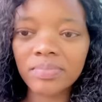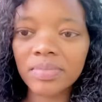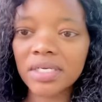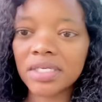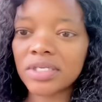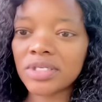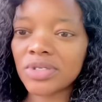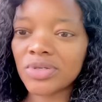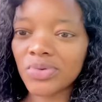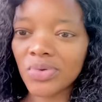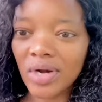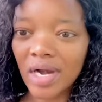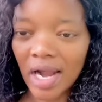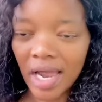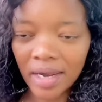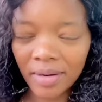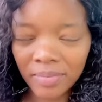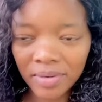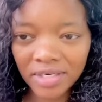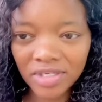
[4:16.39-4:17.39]
please do
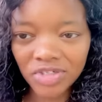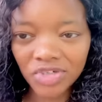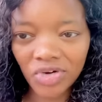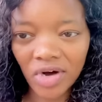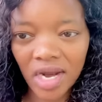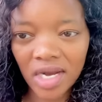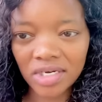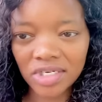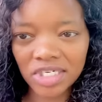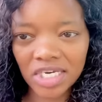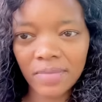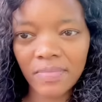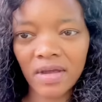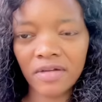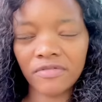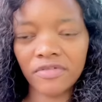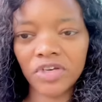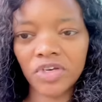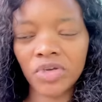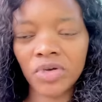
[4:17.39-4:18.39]
like, please try and share my
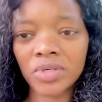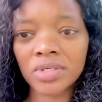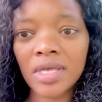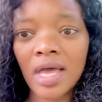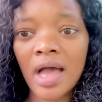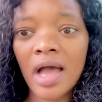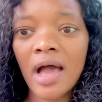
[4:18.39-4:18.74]
videos.